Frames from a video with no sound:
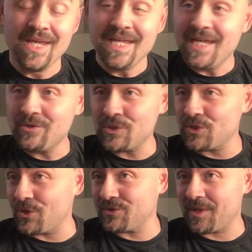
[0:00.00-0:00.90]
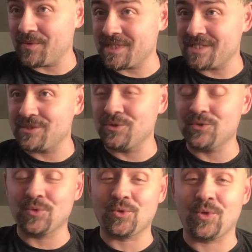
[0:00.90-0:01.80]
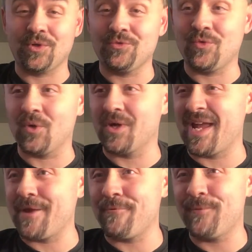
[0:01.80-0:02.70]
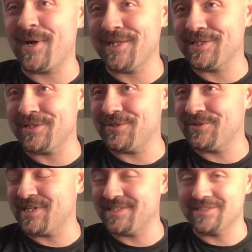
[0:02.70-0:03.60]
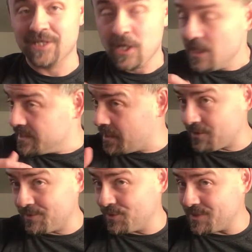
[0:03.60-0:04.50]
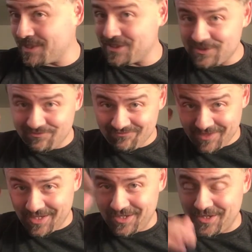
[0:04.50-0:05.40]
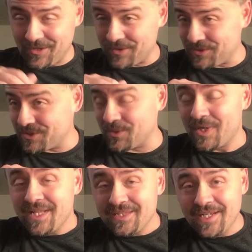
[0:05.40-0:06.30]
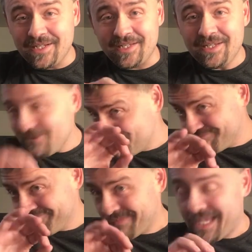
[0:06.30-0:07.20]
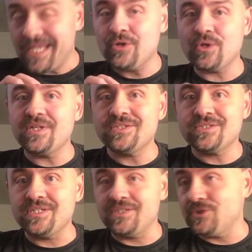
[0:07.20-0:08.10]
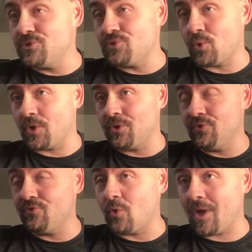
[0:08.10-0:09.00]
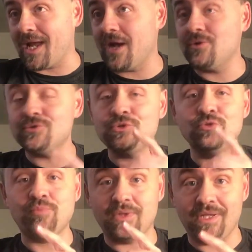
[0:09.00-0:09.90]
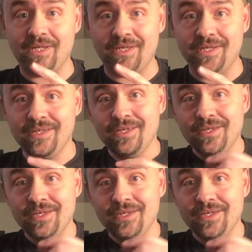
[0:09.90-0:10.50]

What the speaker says: Here's a song that I was asked to do a tutorial for a while ago, and now that I'm doing these, here you go. So, Lainey, here is the tutorial for how to play